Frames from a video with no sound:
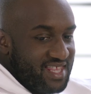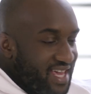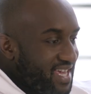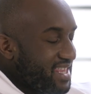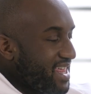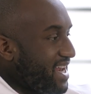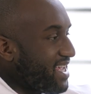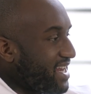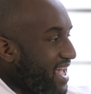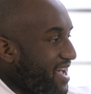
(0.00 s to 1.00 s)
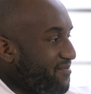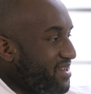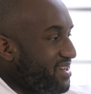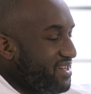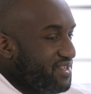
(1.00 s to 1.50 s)
thinking that it can
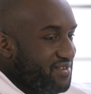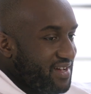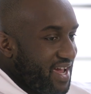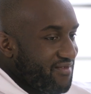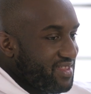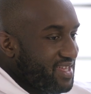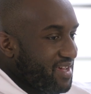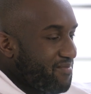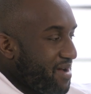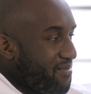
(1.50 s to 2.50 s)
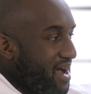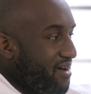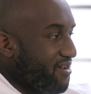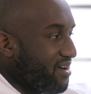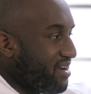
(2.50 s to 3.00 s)
happen and doing everything in my
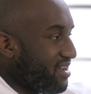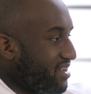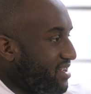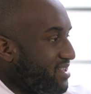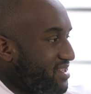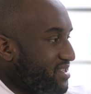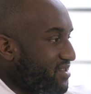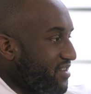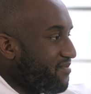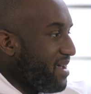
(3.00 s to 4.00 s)
power to sort